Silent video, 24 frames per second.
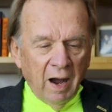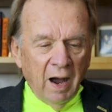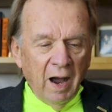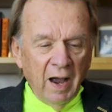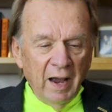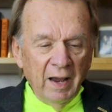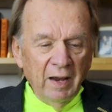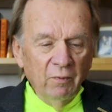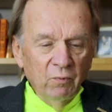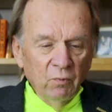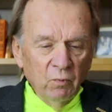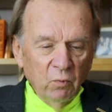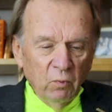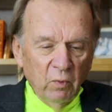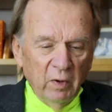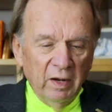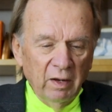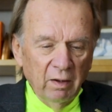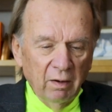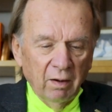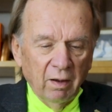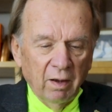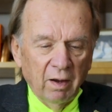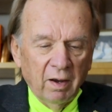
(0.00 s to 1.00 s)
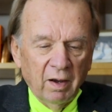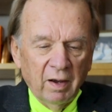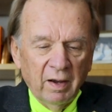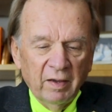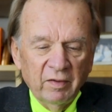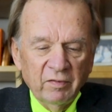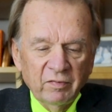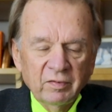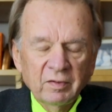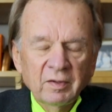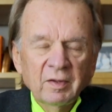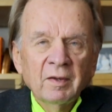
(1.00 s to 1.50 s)
I
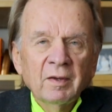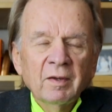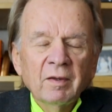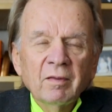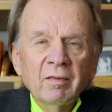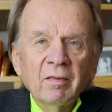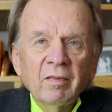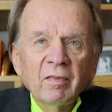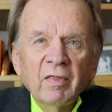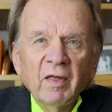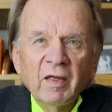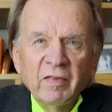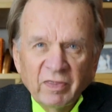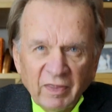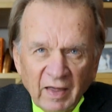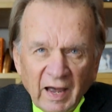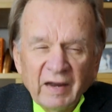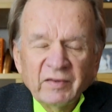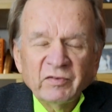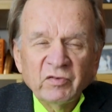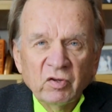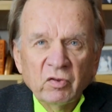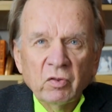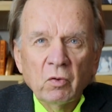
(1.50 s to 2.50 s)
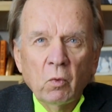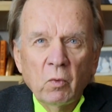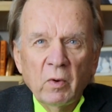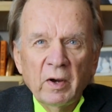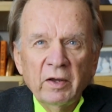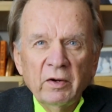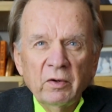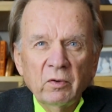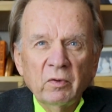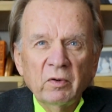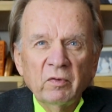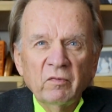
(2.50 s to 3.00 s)
realized that that's the
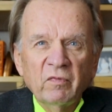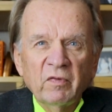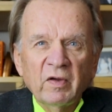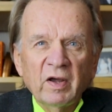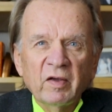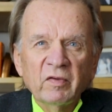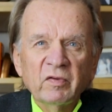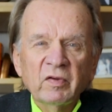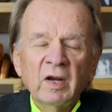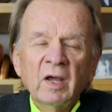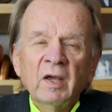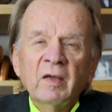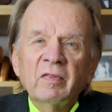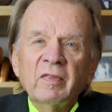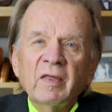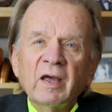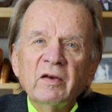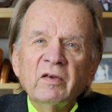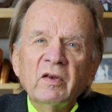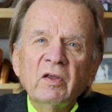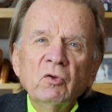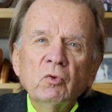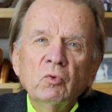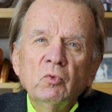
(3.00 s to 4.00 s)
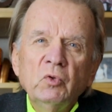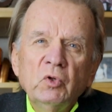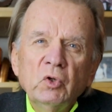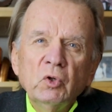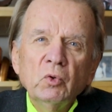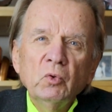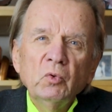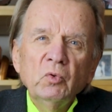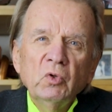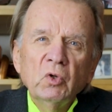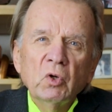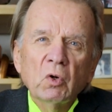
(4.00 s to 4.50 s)
way to invest that you
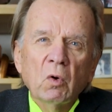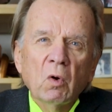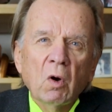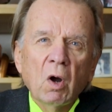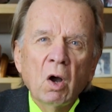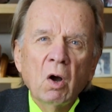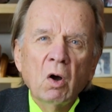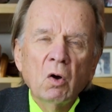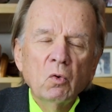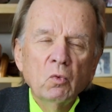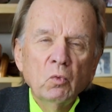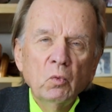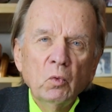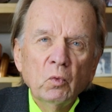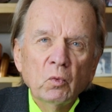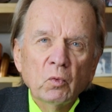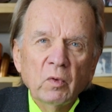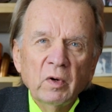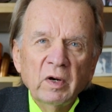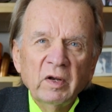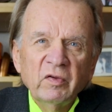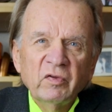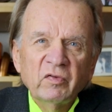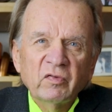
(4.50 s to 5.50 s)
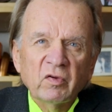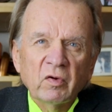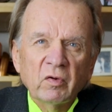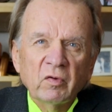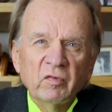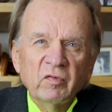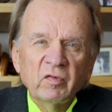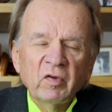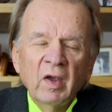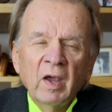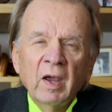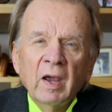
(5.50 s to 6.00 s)
do your own
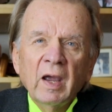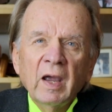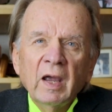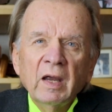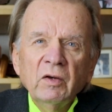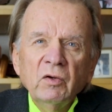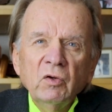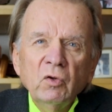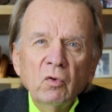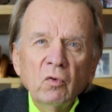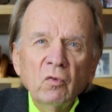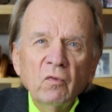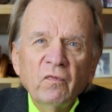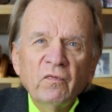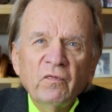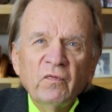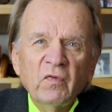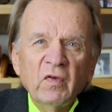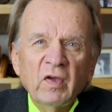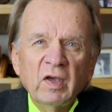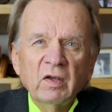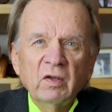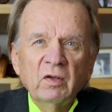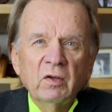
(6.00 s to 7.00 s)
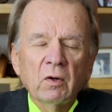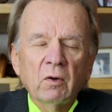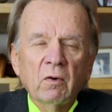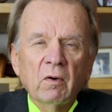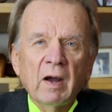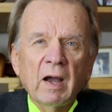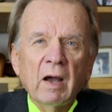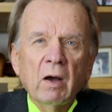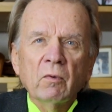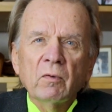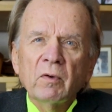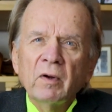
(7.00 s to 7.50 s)
research and you figure
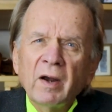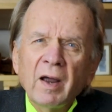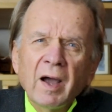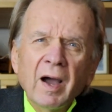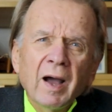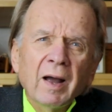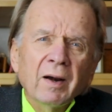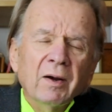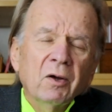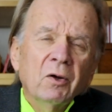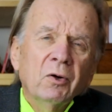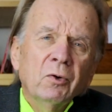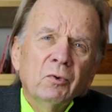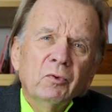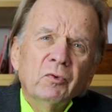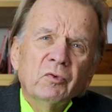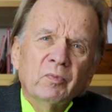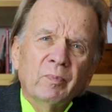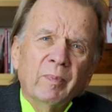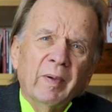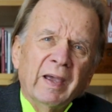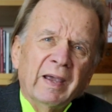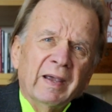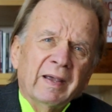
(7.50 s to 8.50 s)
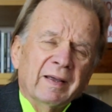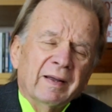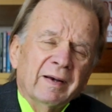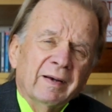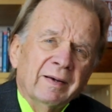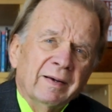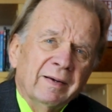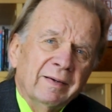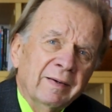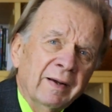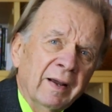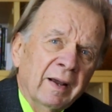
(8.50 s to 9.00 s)
out not who's
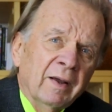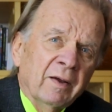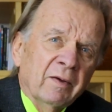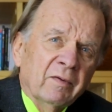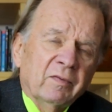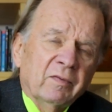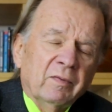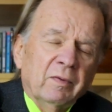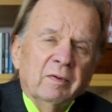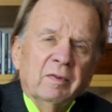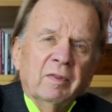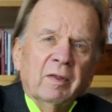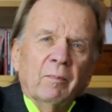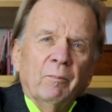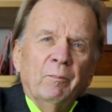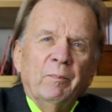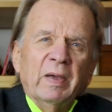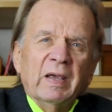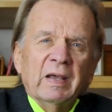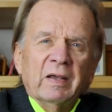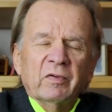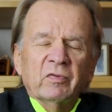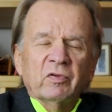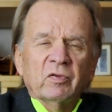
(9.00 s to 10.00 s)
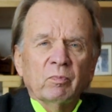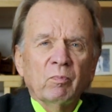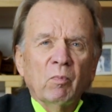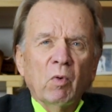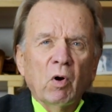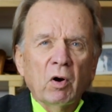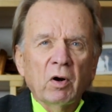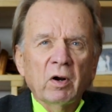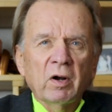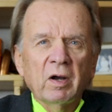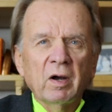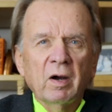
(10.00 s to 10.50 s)
making the biggest
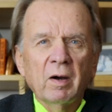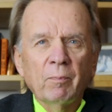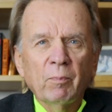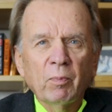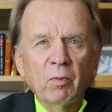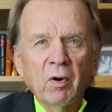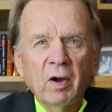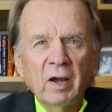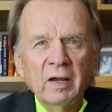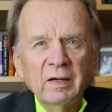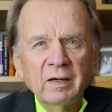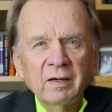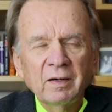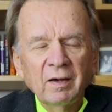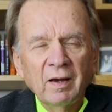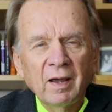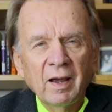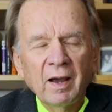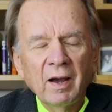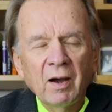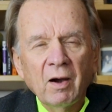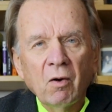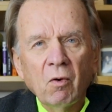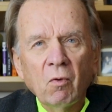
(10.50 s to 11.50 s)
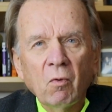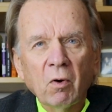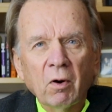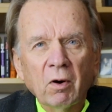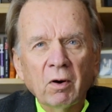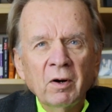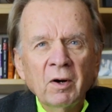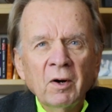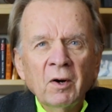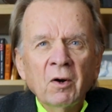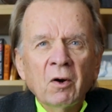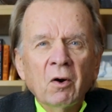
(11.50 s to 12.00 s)
markup right now
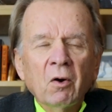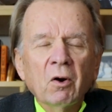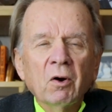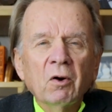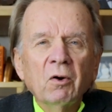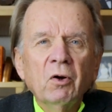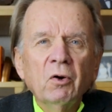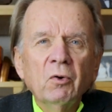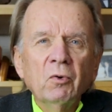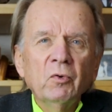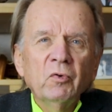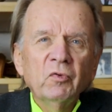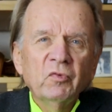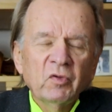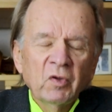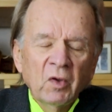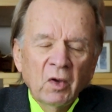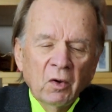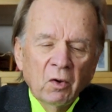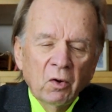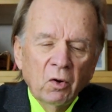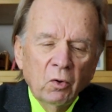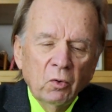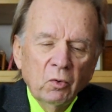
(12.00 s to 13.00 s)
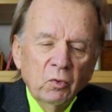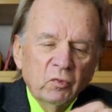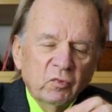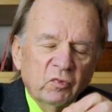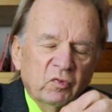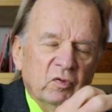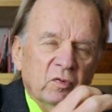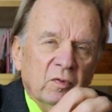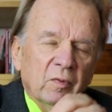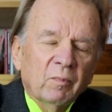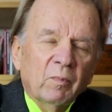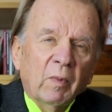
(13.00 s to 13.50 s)
or or who's
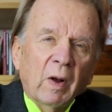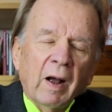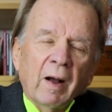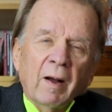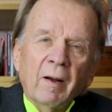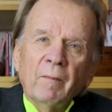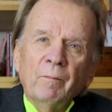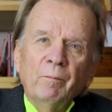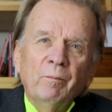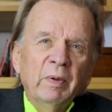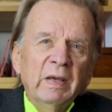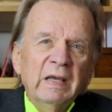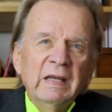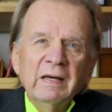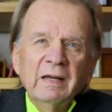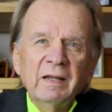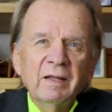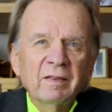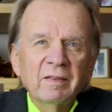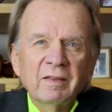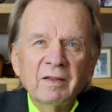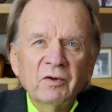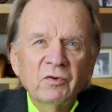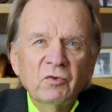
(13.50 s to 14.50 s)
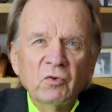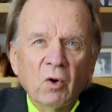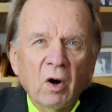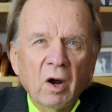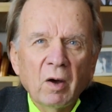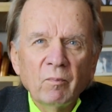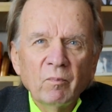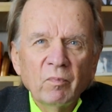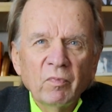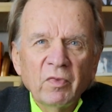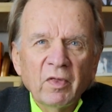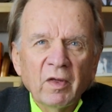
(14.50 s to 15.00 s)
who's uh, beating the
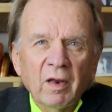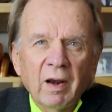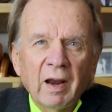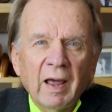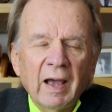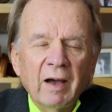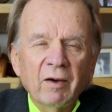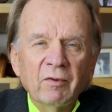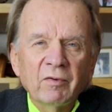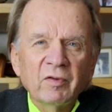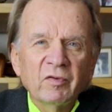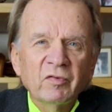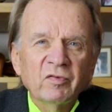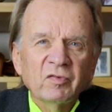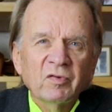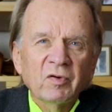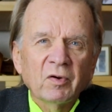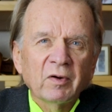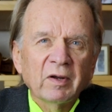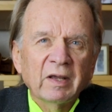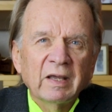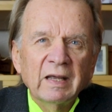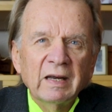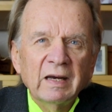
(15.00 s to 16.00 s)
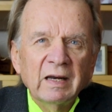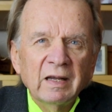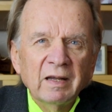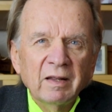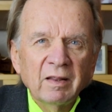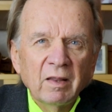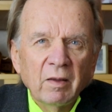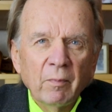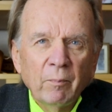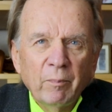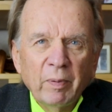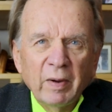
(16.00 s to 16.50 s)
drum the loudest or getting
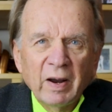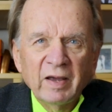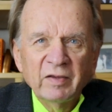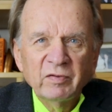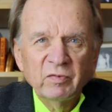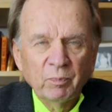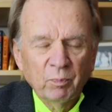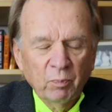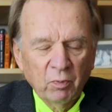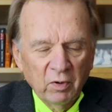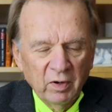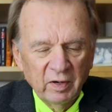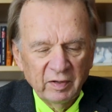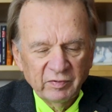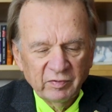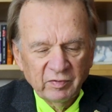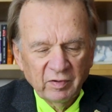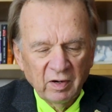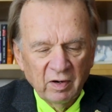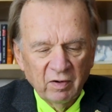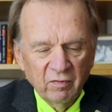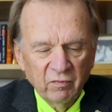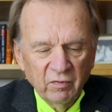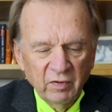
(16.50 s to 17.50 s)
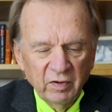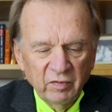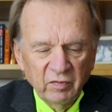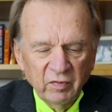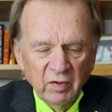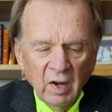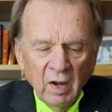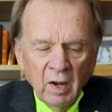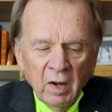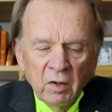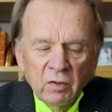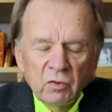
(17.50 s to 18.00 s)
the best press coverage
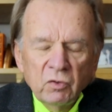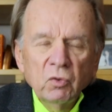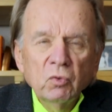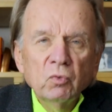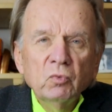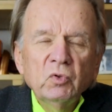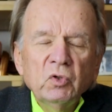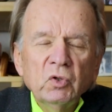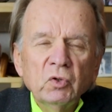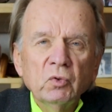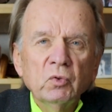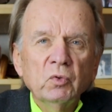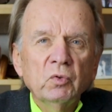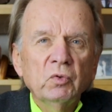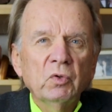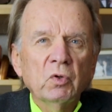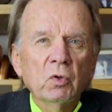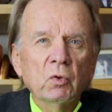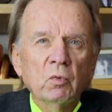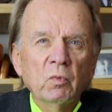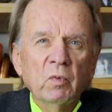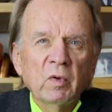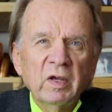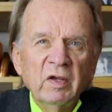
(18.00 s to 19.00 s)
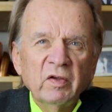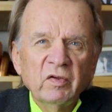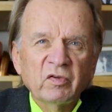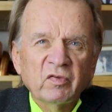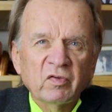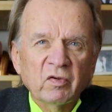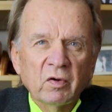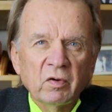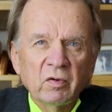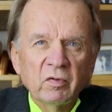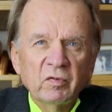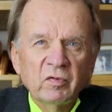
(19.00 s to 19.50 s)
you do your
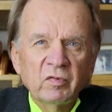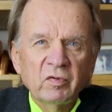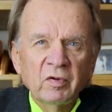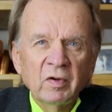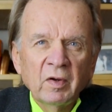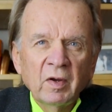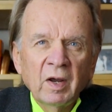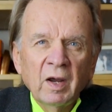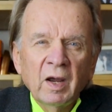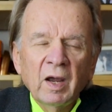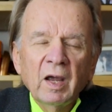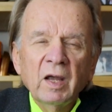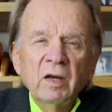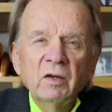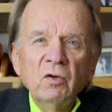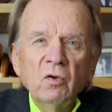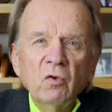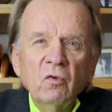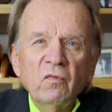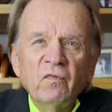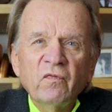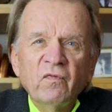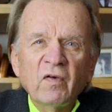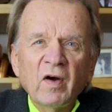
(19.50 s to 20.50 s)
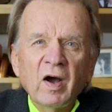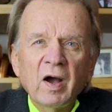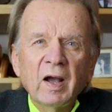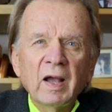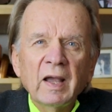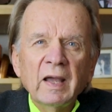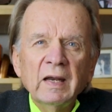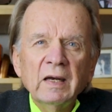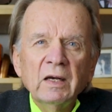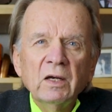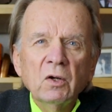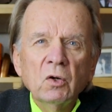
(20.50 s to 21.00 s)
research and you
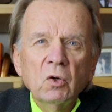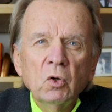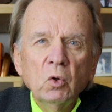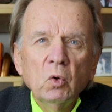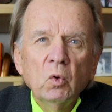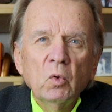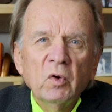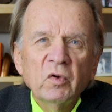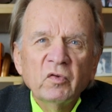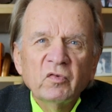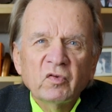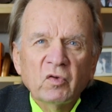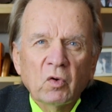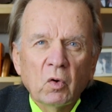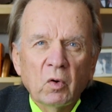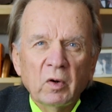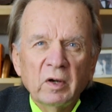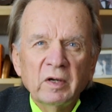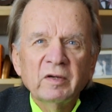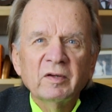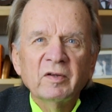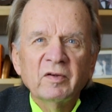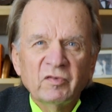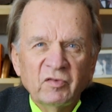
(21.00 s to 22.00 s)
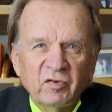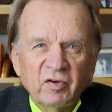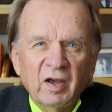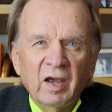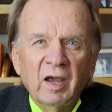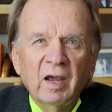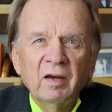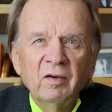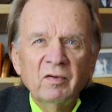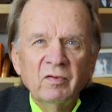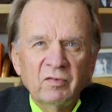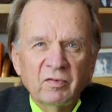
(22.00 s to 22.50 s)
find who is going to
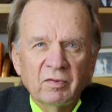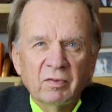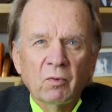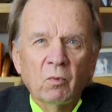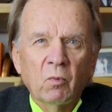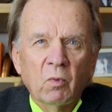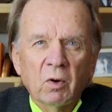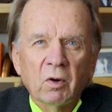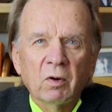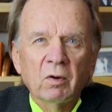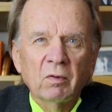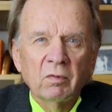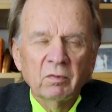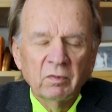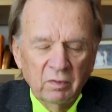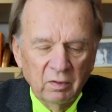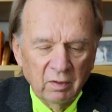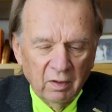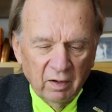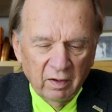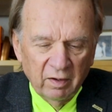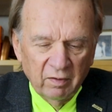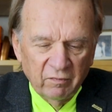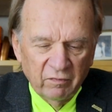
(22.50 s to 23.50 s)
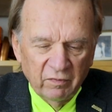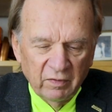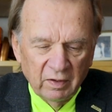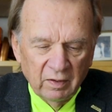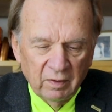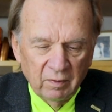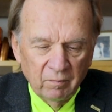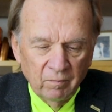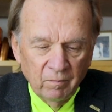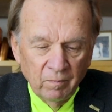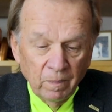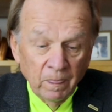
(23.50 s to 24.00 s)
change the world you live
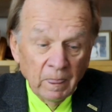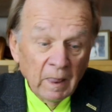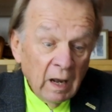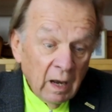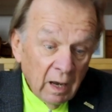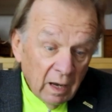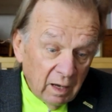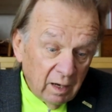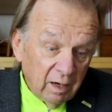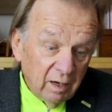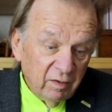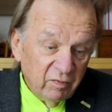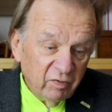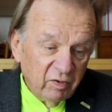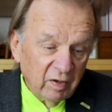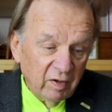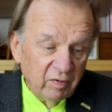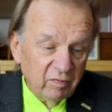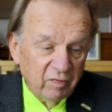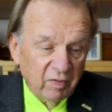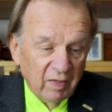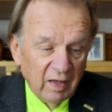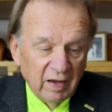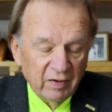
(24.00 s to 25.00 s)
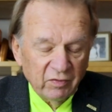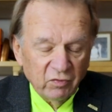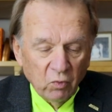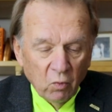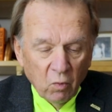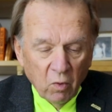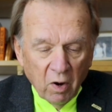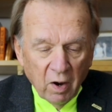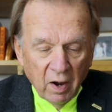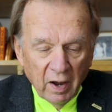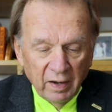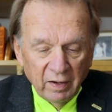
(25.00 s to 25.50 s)
in and he says that's
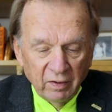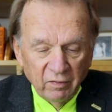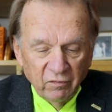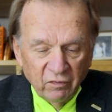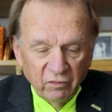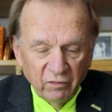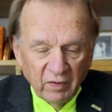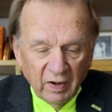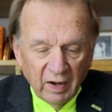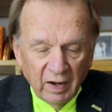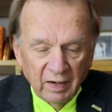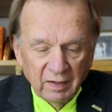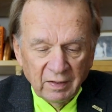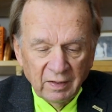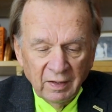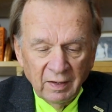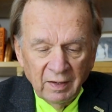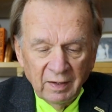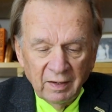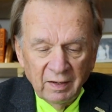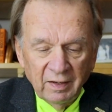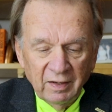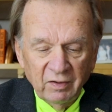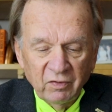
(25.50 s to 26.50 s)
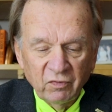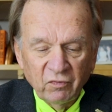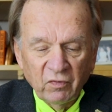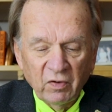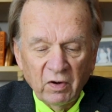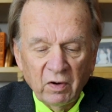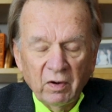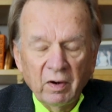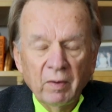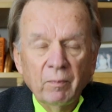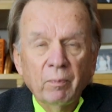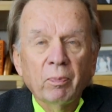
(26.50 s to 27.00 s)
why in fact he's
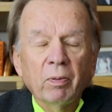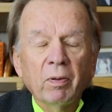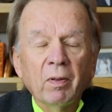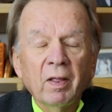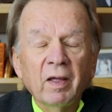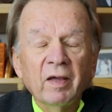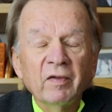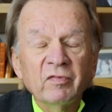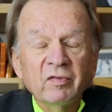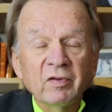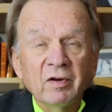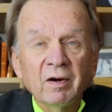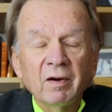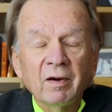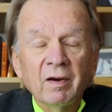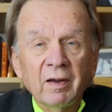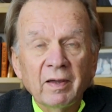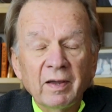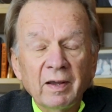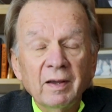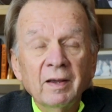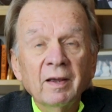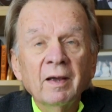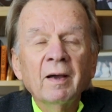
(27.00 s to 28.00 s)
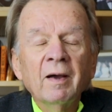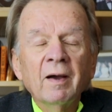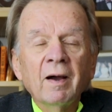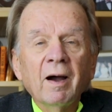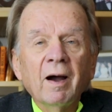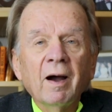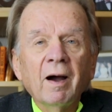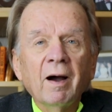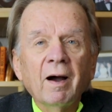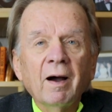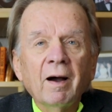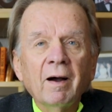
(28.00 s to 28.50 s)
very pleasantly
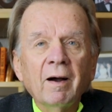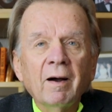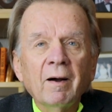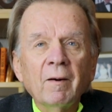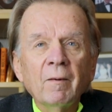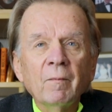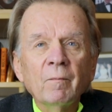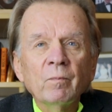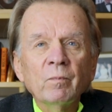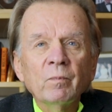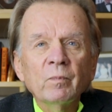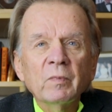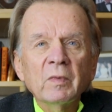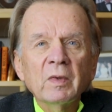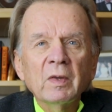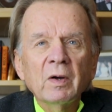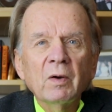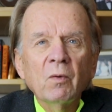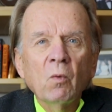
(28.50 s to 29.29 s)
um,